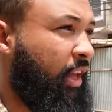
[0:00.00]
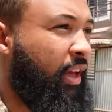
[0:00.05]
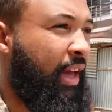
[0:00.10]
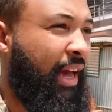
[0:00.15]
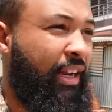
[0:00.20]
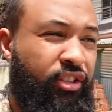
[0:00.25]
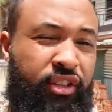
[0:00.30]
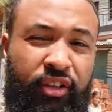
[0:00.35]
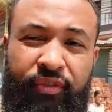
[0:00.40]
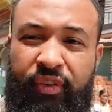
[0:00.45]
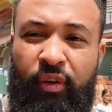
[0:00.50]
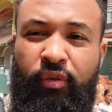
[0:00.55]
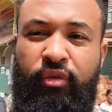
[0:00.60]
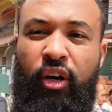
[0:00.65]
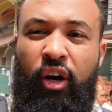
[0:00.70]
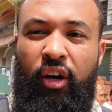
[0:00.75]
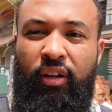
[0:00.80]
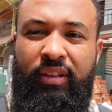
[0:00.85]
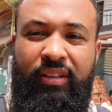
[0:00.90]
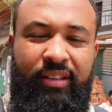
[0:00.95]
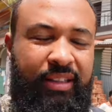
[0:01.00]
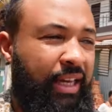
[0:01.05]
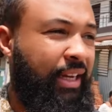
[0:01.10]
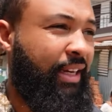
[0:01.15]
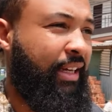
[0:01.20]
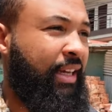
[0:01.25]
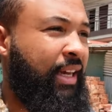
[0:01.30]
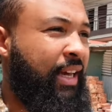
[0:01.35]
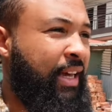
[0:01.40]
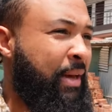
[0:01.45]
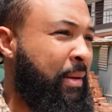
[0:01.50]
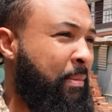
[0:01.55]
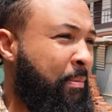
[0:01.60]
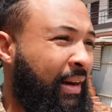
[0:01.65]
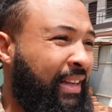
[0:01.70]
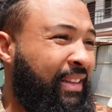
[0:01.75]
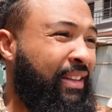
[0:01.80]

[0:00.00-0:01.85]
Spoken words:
Actually feels hotter than Delhi. My